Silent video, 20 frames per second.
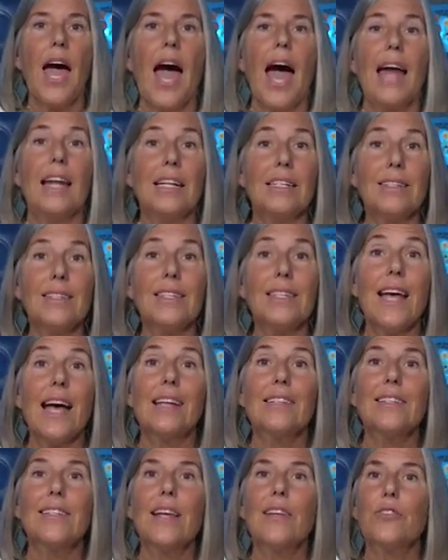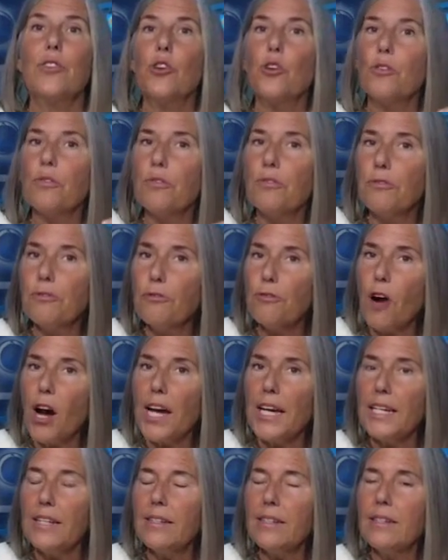And it says that they're
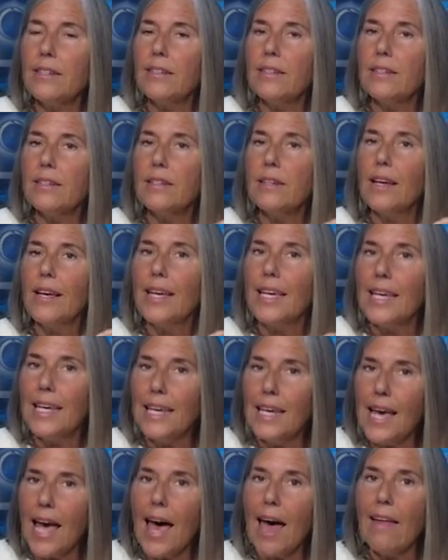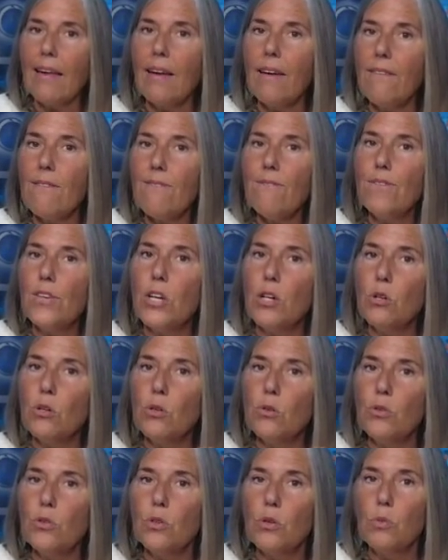frightened, yet
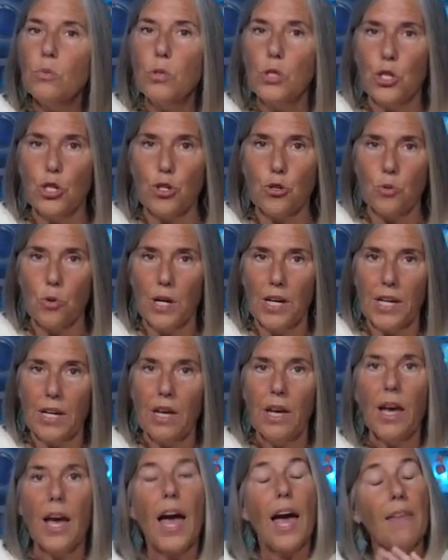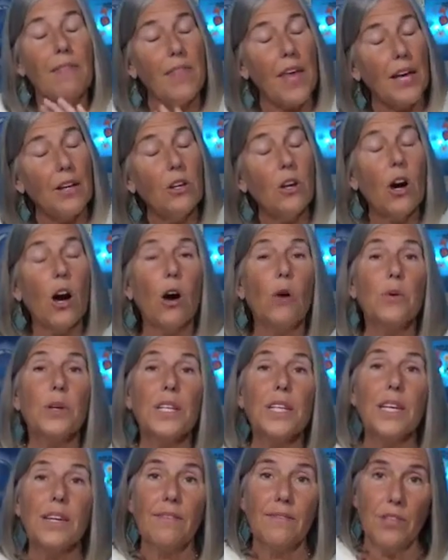filled with joy. And they go
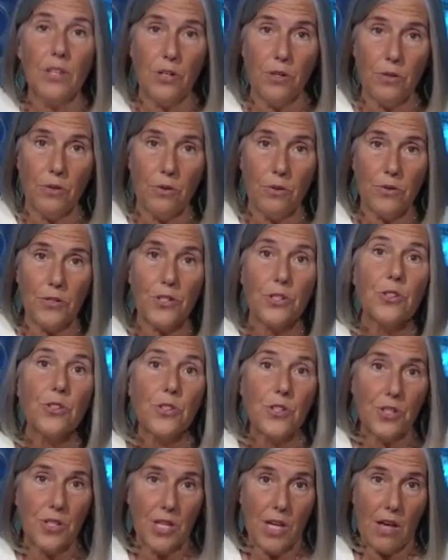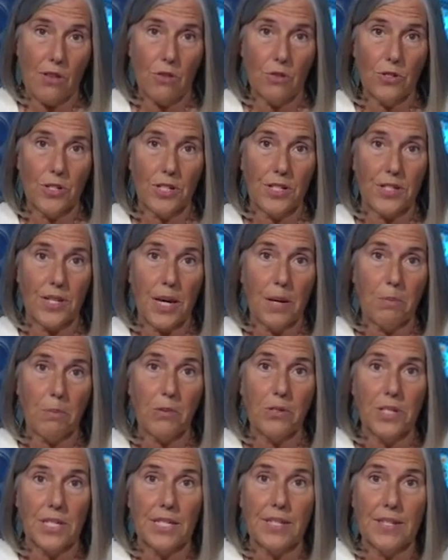and give the news to the other
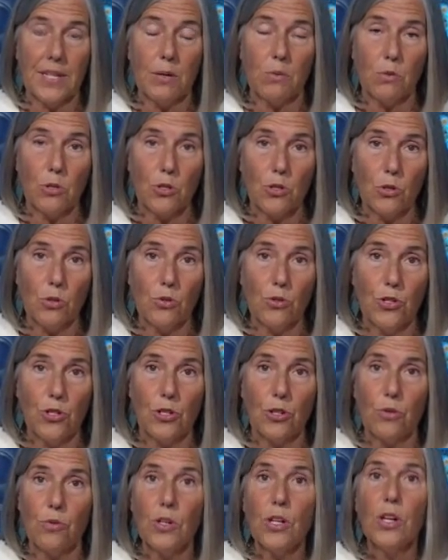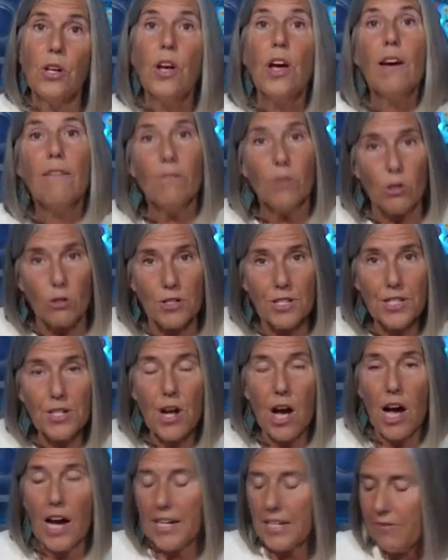disciples as they were told to. Verse
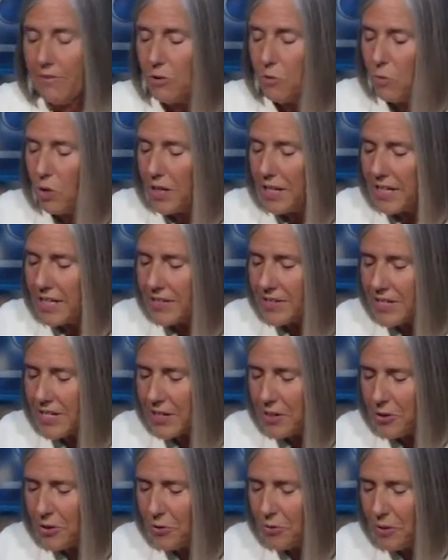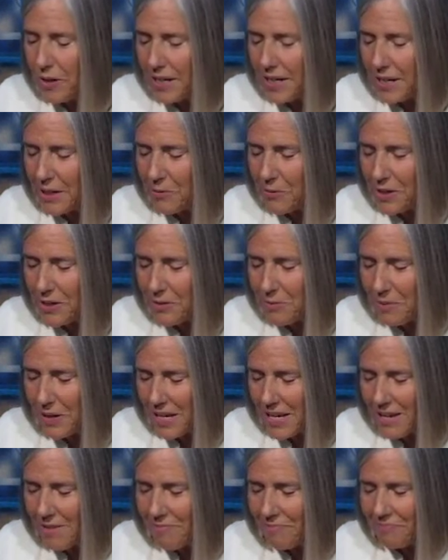9, if you want to continue reading with
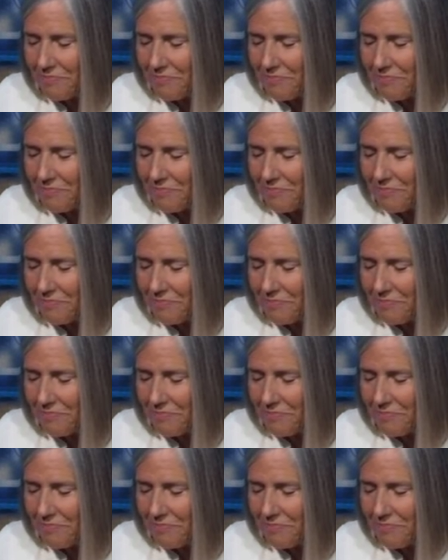me.